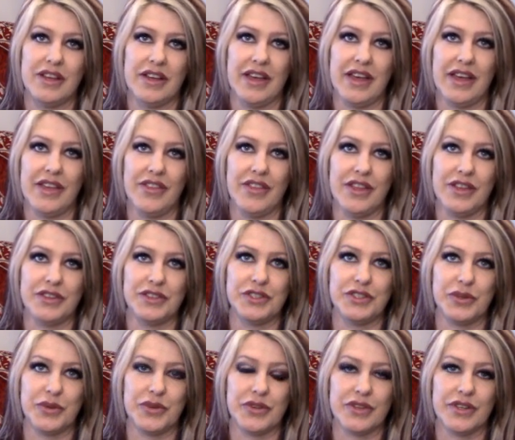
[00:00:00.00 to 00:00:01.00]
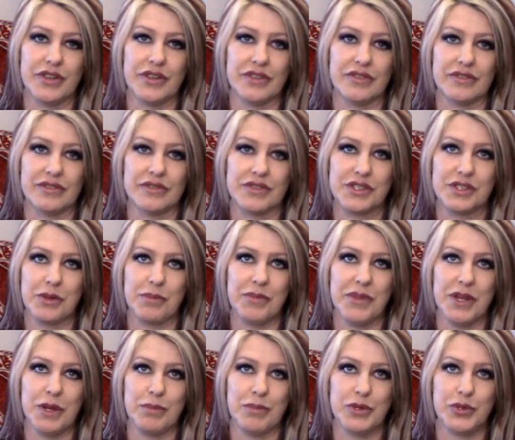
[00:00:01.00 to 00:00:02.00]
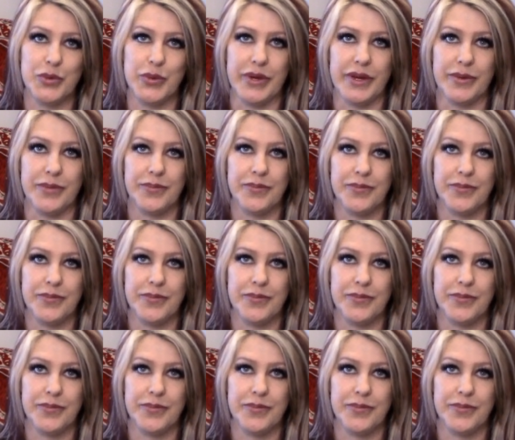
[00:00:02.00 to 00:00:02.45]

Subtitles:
and then do a little something in between.